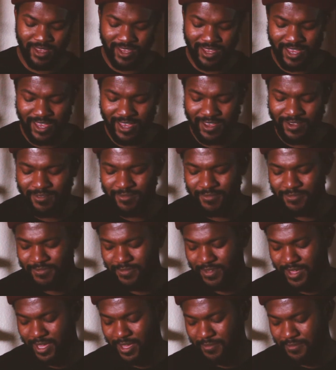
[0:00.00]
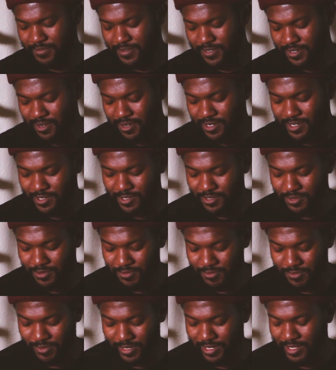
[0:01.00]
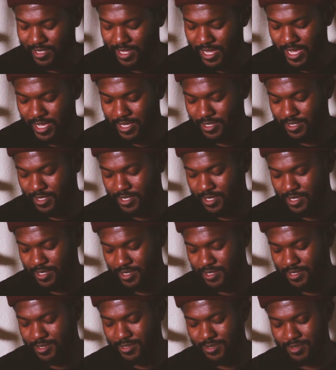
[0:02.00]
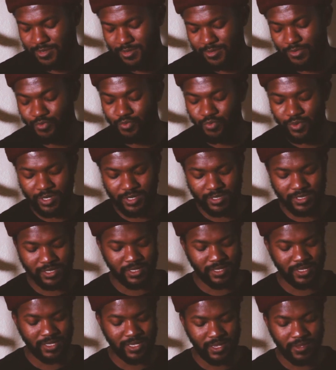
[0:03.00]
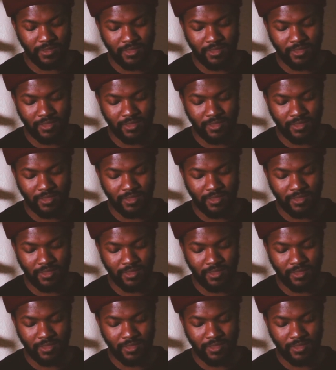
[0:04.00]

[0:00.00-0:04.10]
I've started to realize this recently,